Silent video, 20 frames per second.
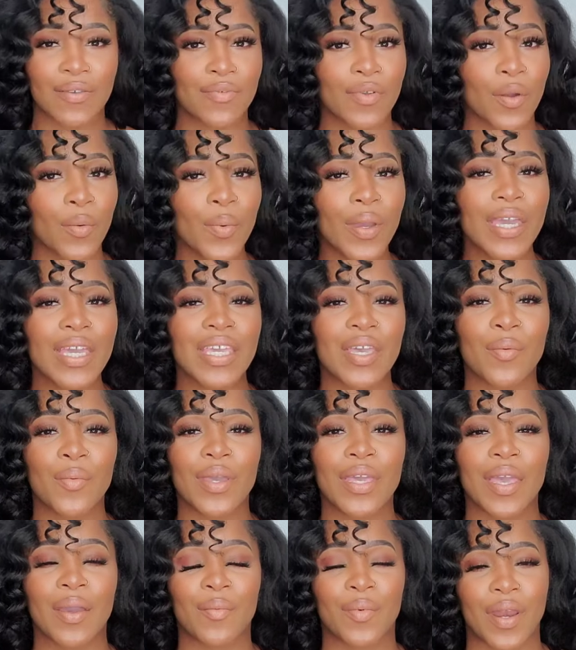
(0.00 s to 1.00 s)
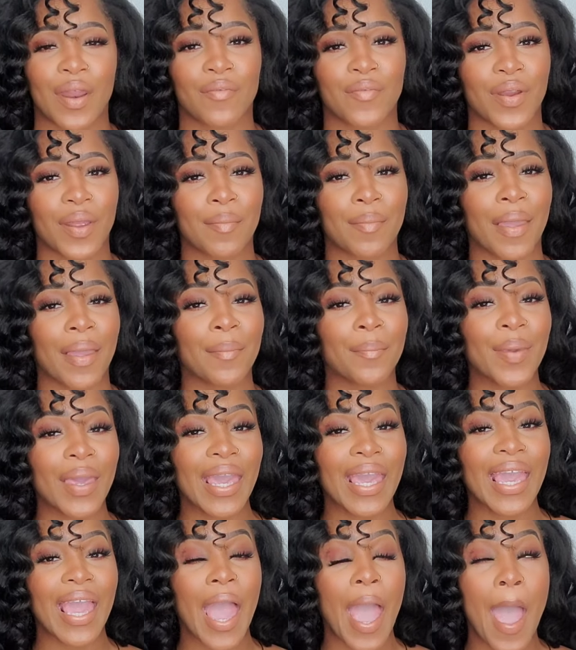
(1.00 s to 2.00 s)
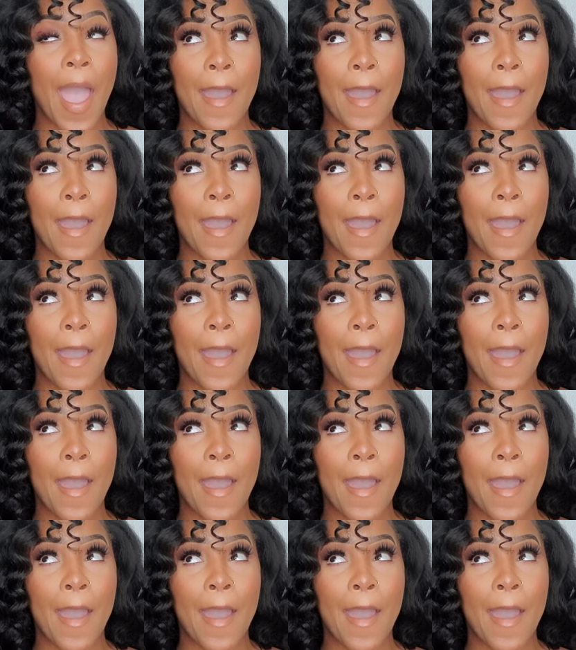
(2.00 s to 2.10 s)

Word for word: of your week your weekend whatever it may be